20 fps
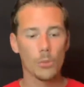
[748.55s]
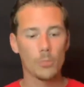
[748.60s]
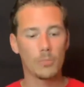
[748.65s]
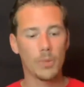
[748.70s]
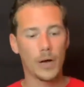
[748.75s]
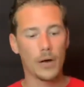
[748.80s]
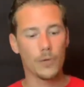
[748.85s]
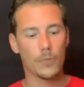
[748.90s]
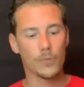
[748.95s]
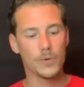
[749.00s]

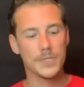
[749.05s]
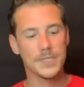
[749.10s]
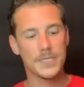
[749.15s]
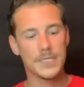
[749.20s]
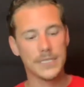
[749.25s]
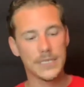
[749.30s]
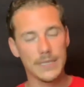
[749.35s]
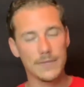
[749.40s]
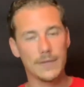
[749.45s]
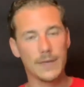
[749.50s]
but
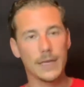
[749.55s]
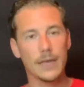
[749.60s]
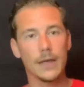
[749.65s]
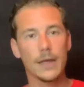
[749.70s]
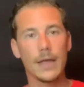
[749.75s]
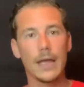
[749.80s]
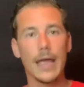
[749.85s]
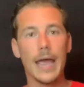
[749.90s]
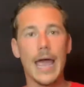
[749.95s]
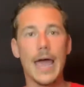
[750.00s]

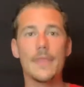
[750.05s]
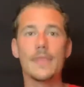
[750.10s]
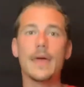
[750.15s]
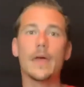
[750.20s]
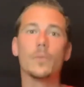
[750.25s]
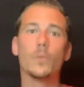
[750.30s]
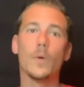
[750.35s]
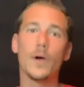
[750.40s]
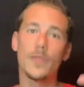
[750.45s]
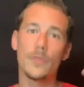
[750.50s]
receiving, and
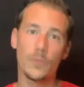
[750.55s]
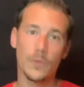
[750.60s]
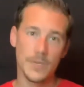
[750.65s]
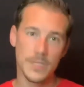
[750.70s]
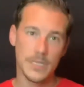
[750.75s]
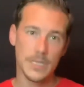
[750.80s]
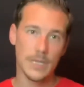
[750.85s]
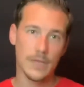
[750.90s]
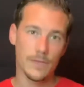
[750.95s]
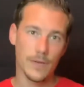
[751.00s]
then with
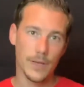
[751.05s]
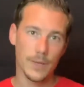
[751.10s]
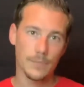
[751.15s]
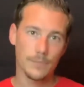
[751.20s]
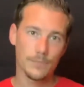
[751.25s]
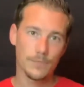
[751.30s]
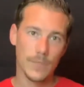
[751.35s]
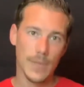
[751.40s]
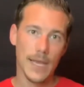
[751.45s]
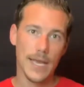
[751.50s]
receiving